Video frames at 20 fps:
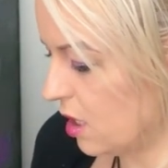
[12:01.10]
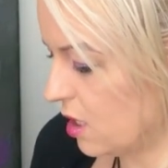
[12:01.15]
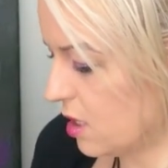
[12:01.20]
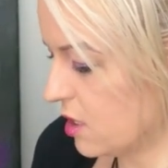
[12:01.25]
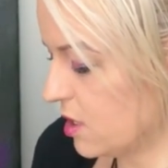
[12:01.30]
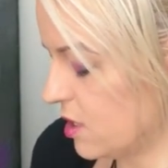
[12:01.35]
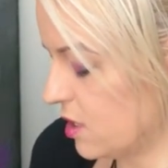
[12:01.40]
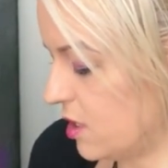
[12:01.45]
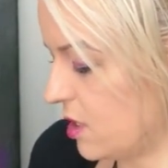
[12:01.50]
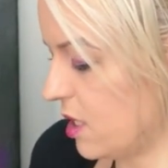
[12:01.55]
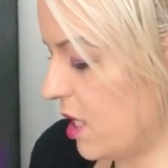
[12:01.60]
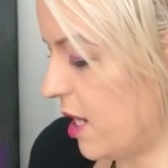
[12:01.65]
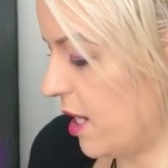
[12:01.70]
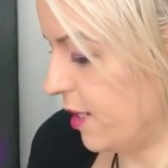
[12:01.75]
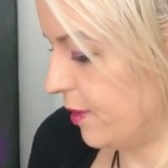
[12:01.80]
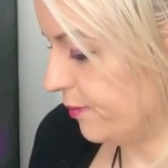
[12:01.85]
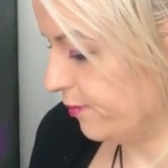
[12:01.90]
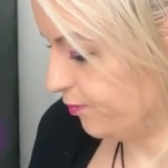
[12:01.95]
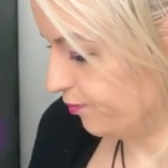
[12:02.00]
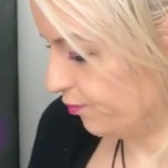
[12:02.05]
So,
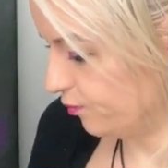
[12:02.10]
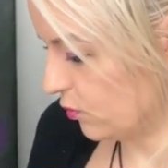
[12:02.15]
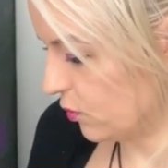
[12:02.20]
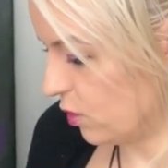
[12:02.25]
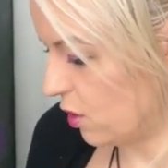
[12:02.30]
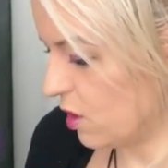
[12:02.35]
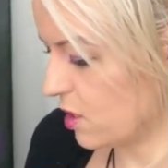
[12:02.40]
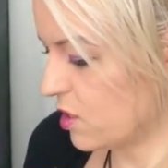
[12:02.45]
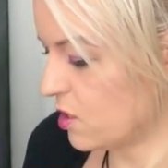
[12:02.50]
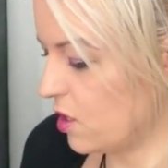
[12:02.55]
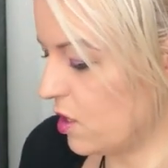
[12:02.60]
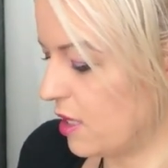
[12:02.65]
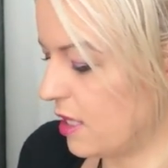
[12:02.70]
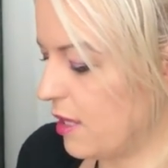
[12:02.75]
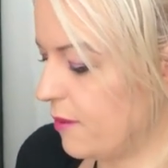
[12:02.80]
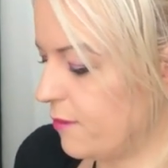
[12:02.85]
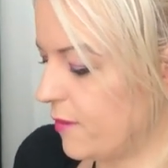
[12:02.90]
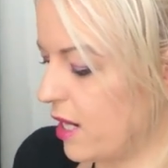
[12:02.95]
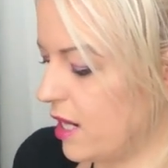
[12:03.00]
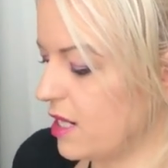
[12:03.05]
what's on
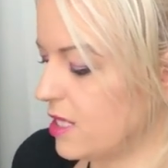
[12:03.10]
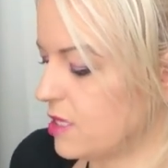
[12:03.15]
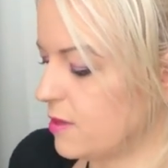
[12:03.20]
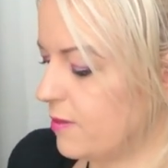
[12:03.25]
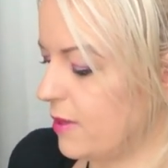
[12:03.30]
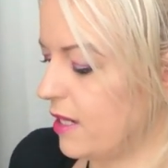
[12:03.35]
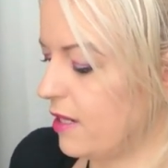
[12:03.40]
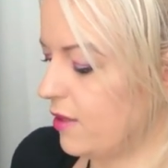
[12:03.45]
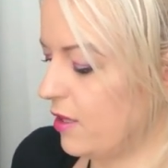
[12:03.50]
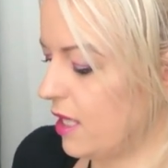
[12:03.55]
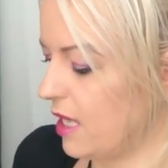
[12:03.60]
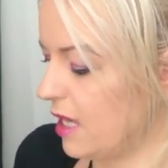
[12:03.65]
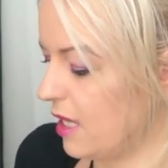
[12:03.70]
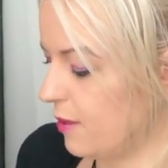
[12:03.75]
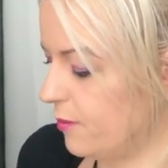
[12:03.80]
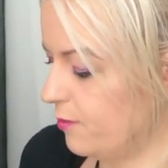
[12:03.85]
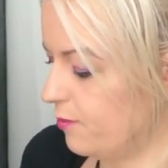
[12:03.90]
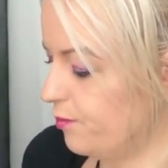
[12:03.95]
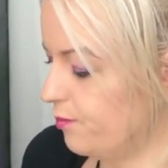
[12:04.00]
their mind about you?